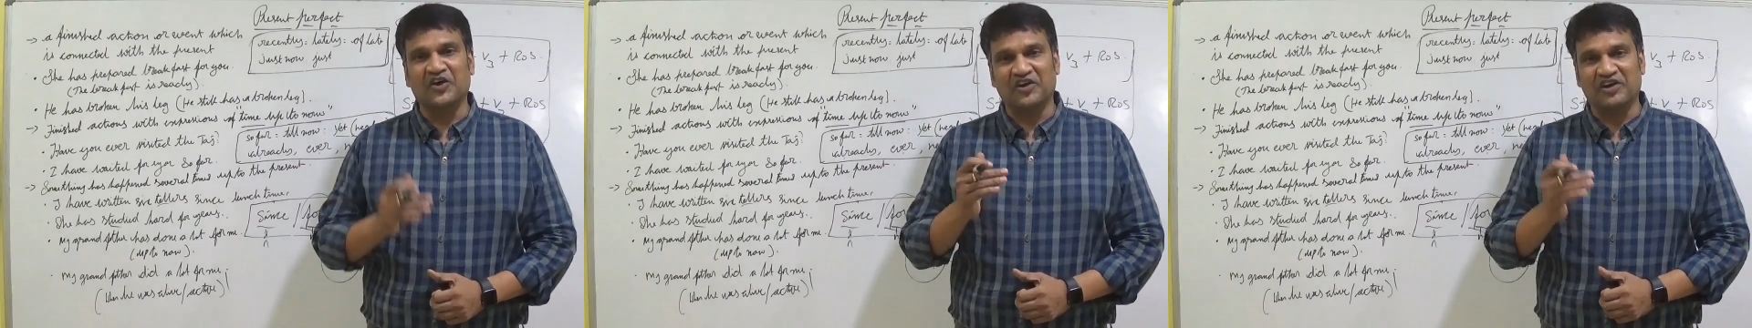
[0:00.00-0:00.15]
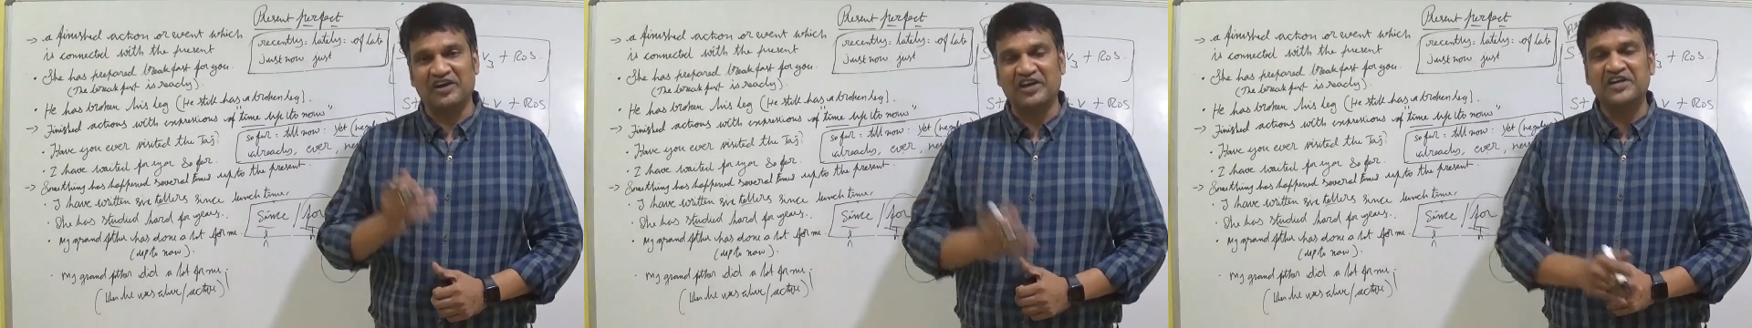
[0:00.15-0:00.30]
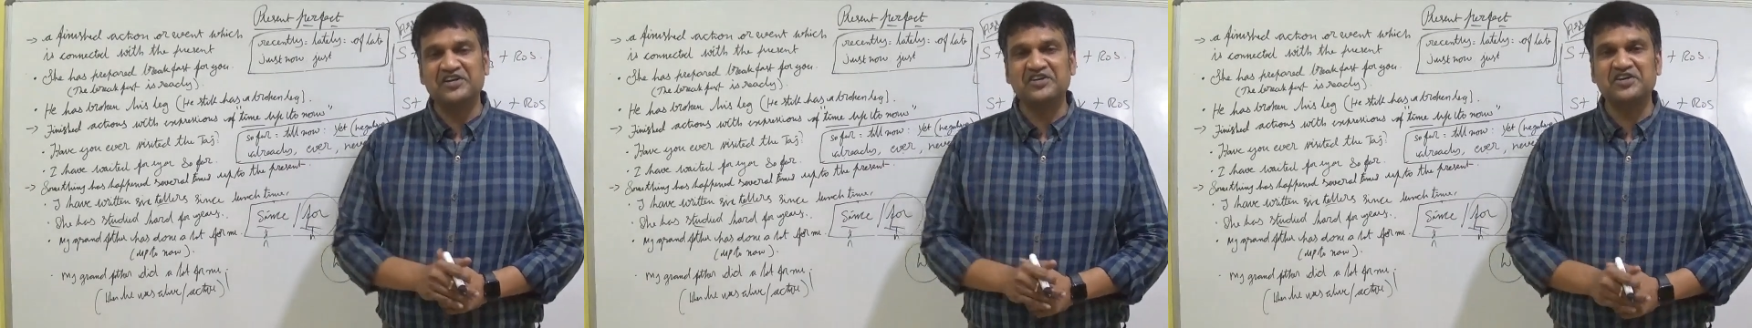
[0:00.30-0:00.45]

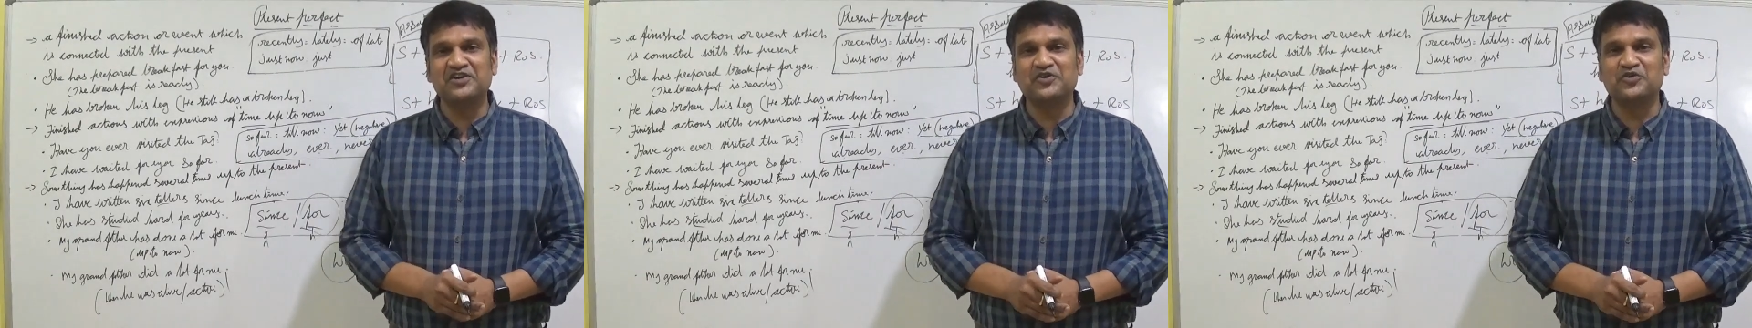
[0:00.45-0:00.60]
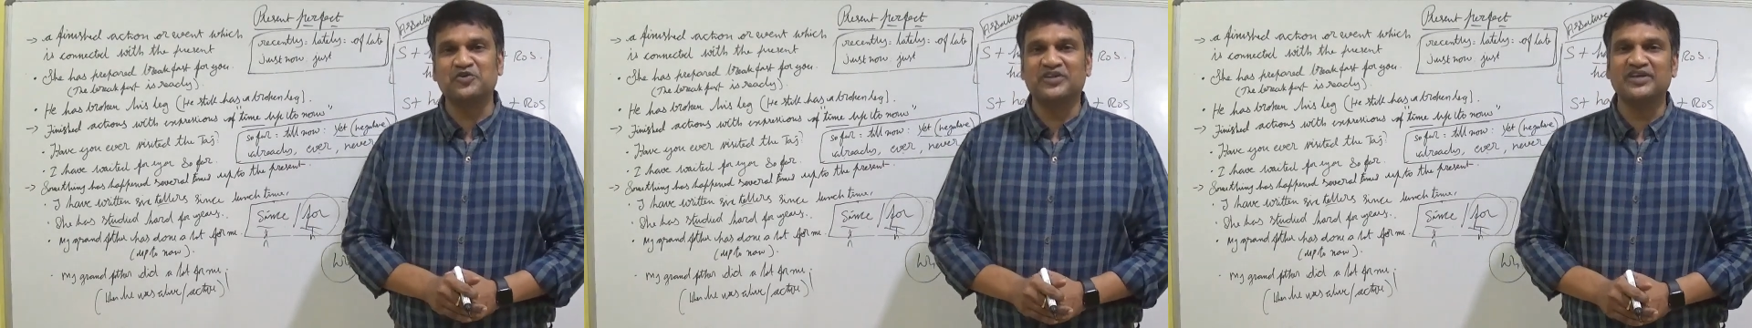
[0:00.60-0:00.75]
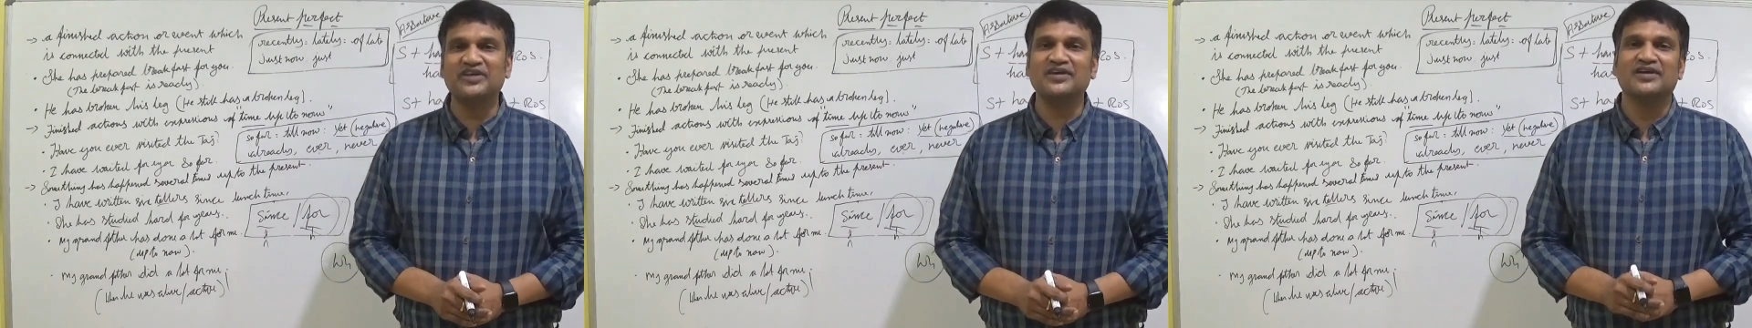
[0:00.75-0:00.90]
related
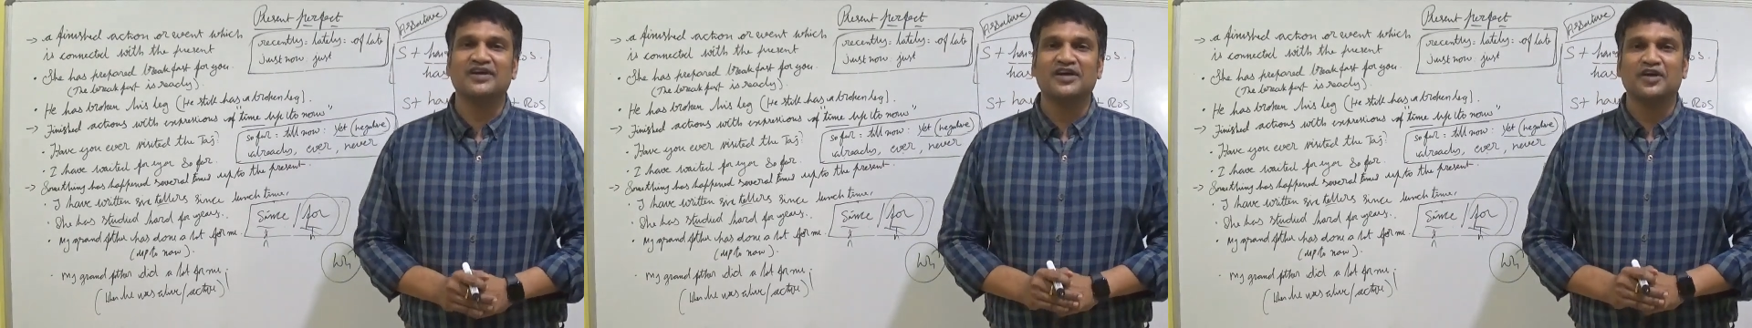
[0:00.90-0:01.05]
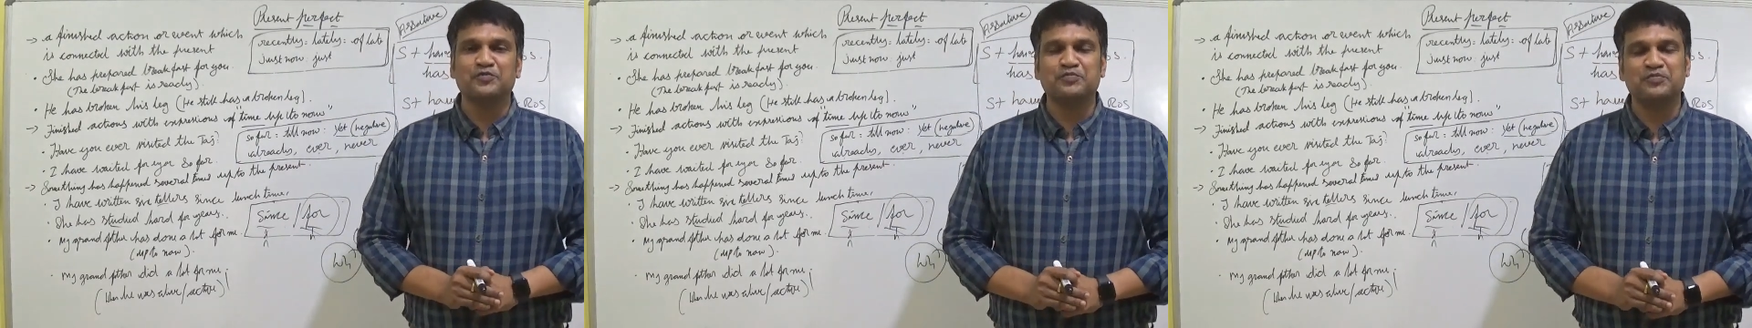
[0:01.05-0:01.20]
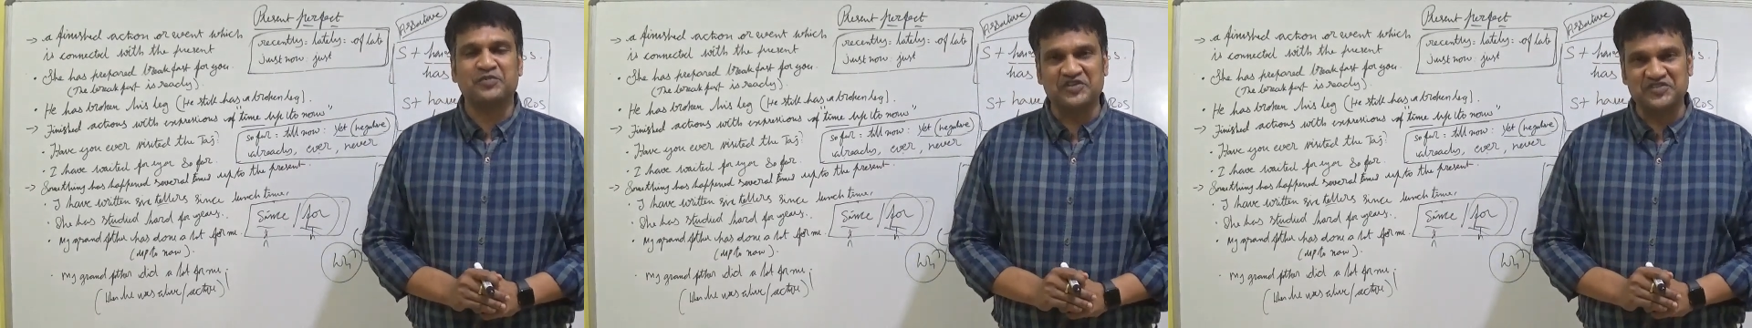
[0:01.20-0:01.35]
to the
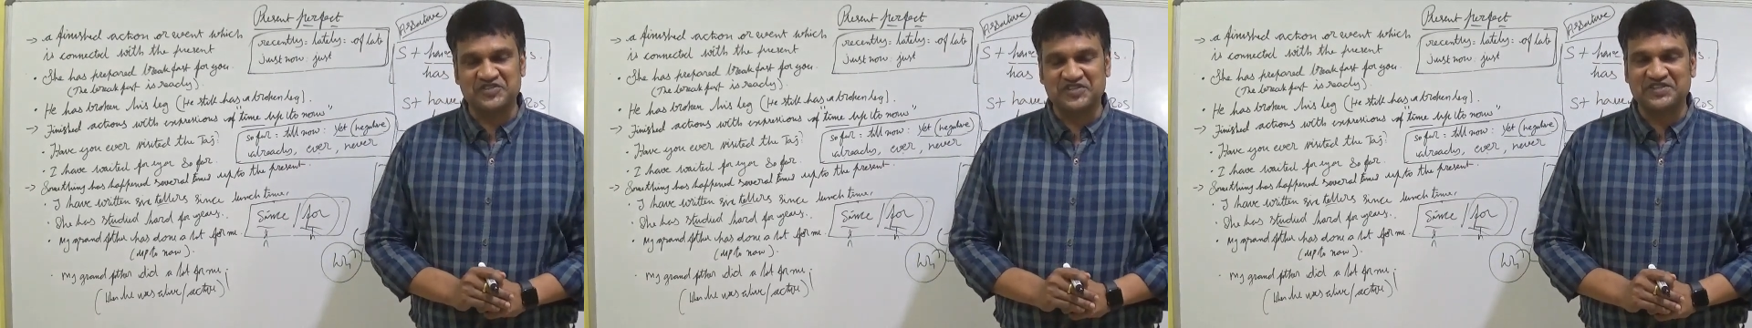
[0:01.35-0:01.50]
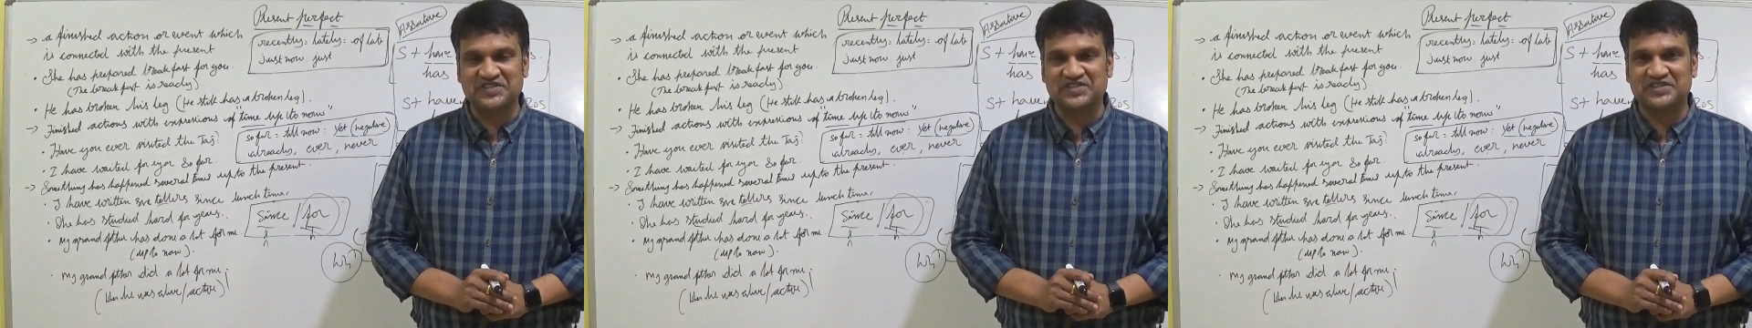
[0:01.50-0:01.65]
present.